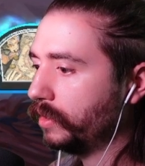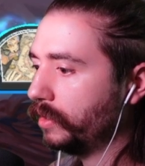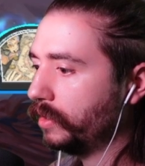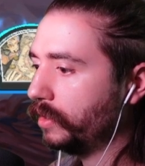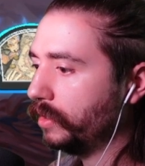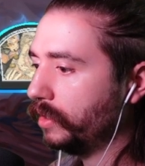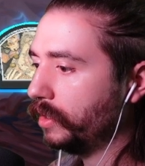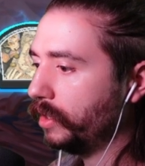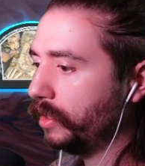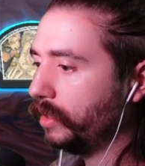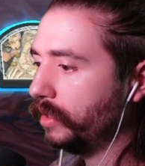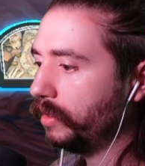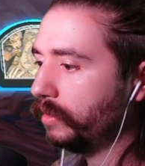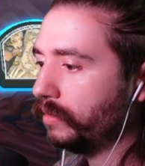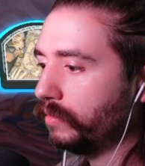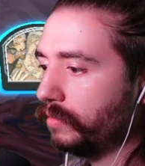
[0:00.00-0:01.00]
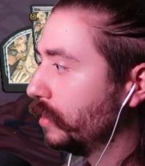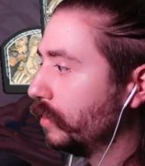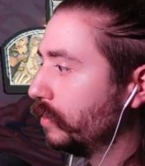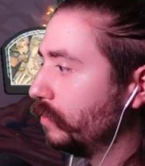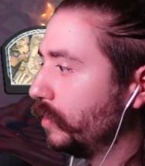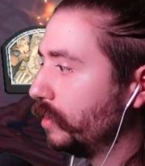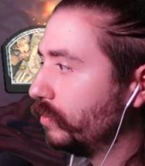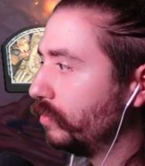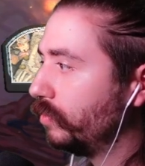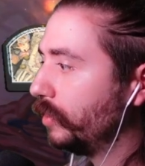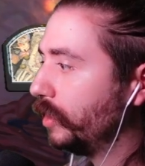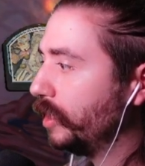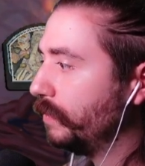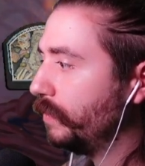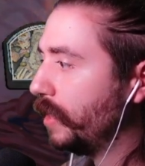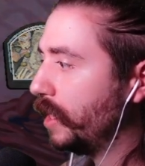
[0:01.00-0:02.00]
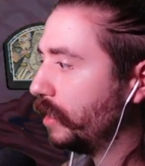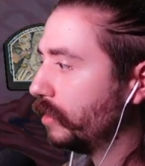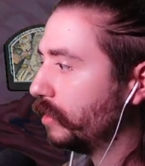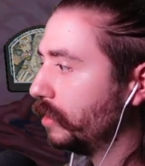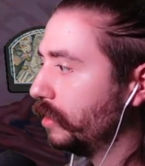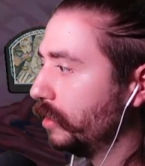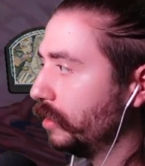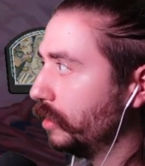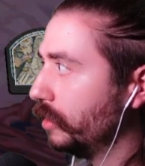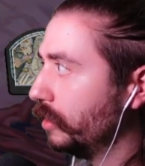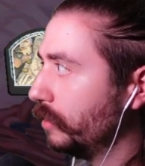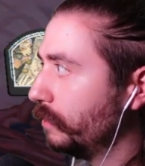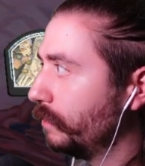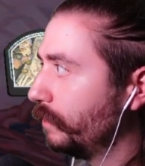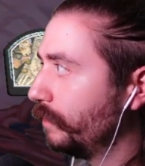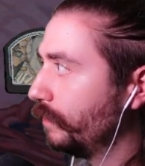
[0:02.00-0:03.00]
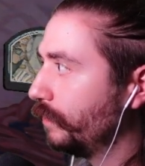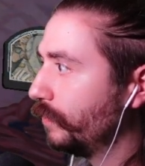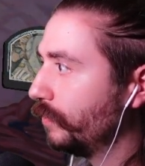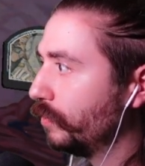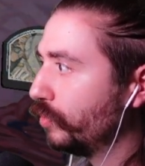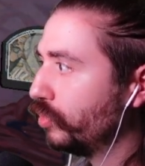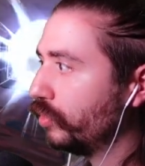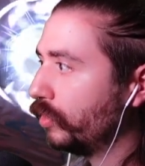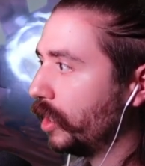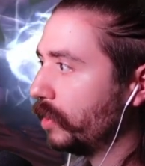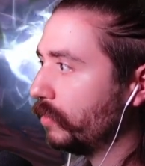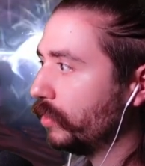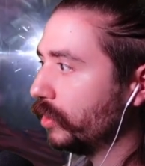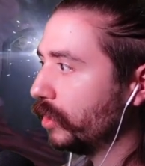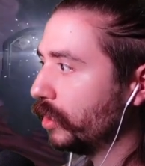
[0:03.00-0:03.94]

The land. And get back the Primal